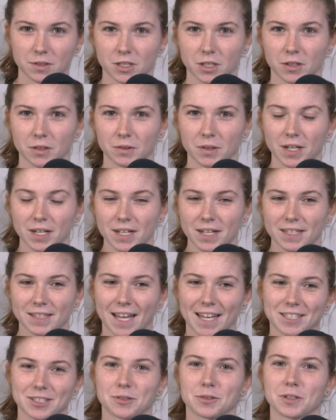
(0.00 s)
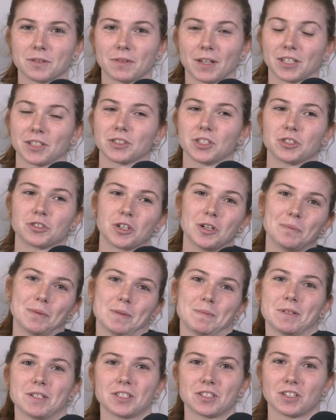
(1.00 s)
So that's sort of like the Trump
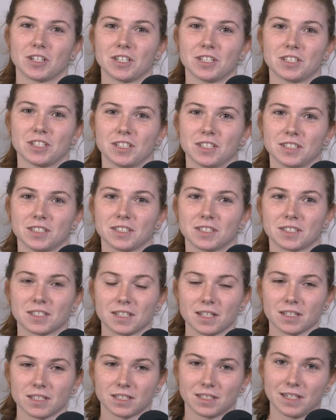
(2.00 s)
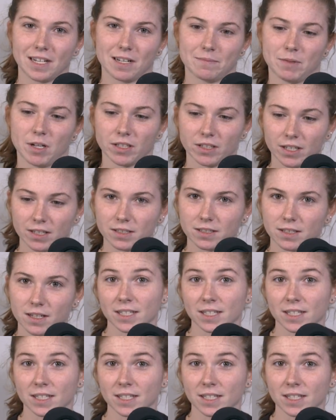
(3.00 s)
administration's stamp on this.